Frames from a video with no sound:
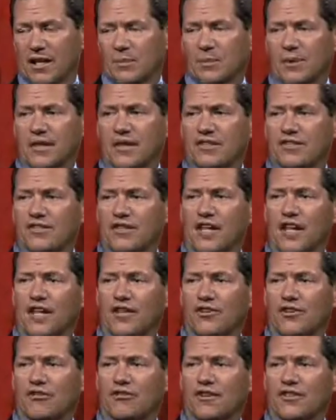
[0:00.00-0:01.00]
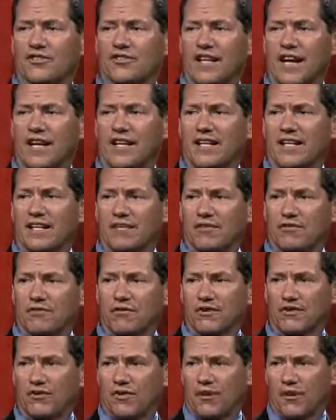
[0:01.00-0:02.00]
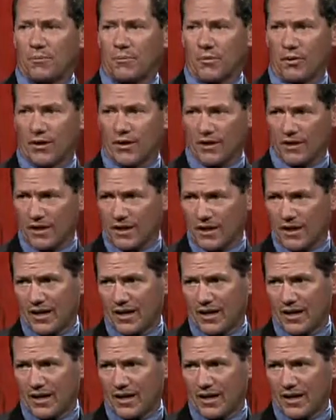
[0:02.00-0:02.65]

because then your anxiety gets visited upon